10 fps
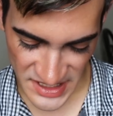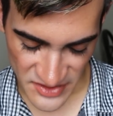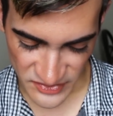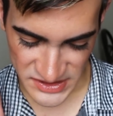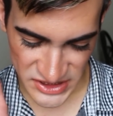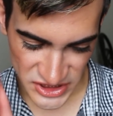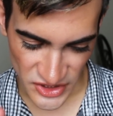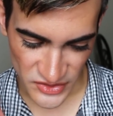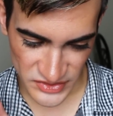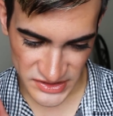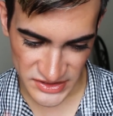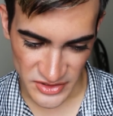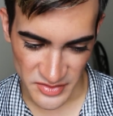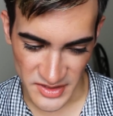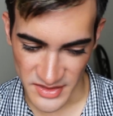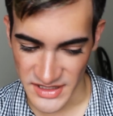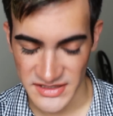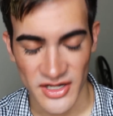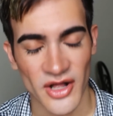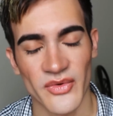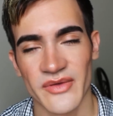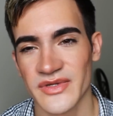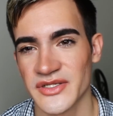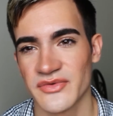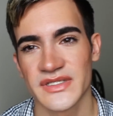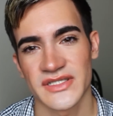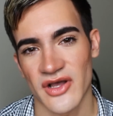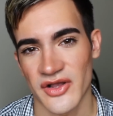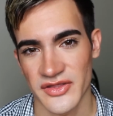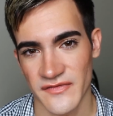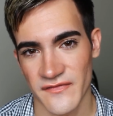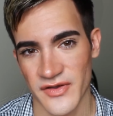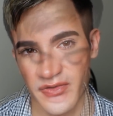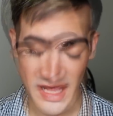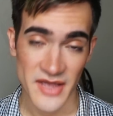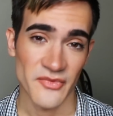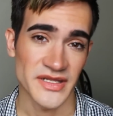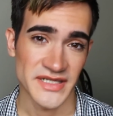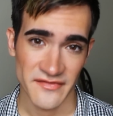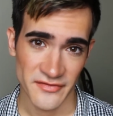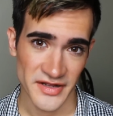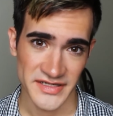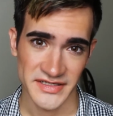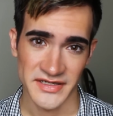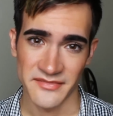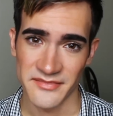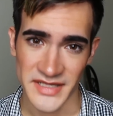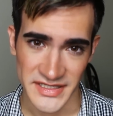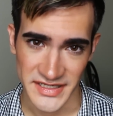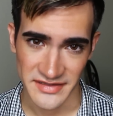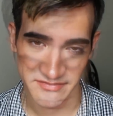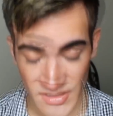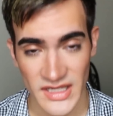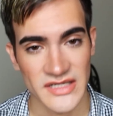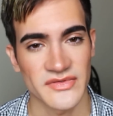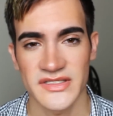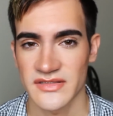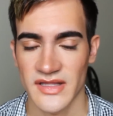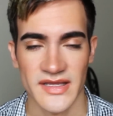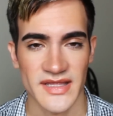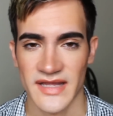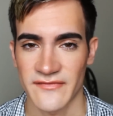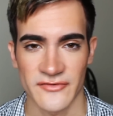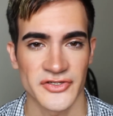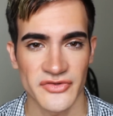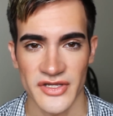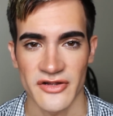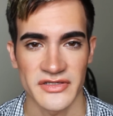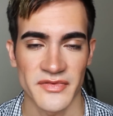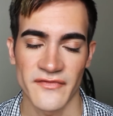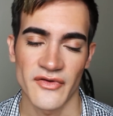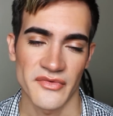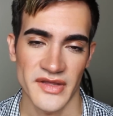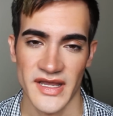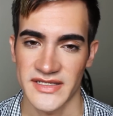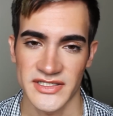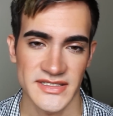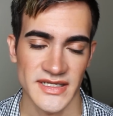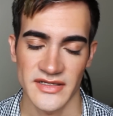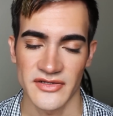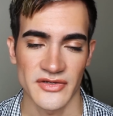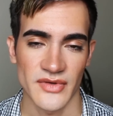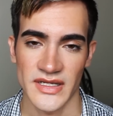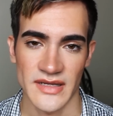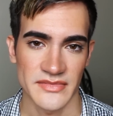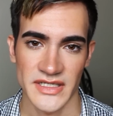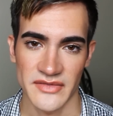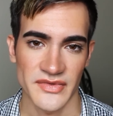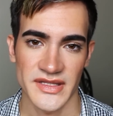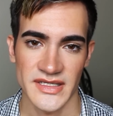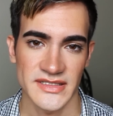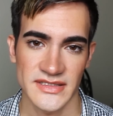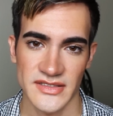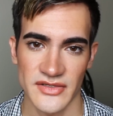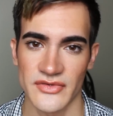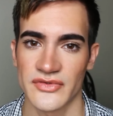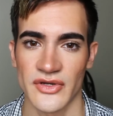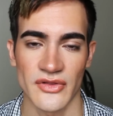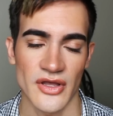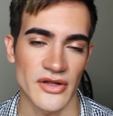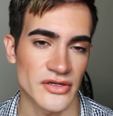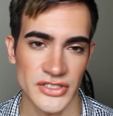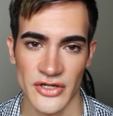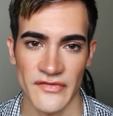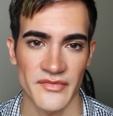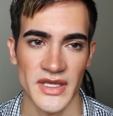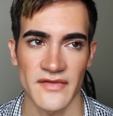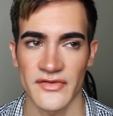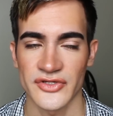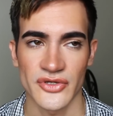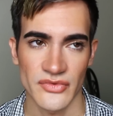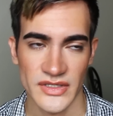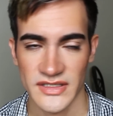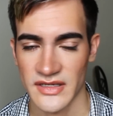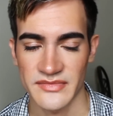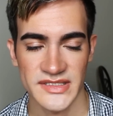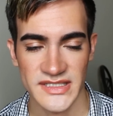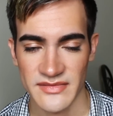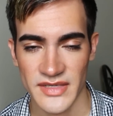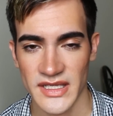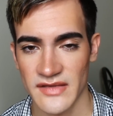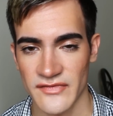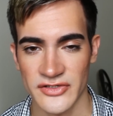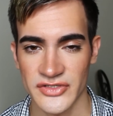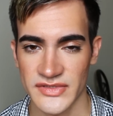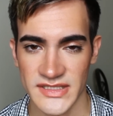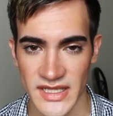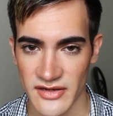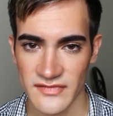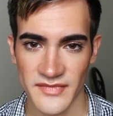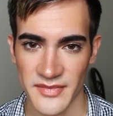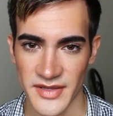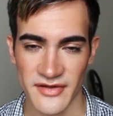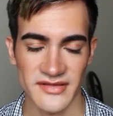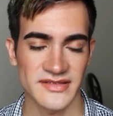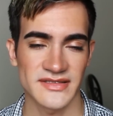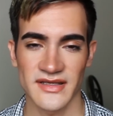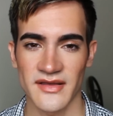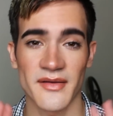it was so stupid because all we would do was talk on the phone. And we never ended up meeting. And it was like that for 2 years before I just said, you know what, I'm done with this. You no longer serve me. If you don't want to come see me, if you're too scared of my parents,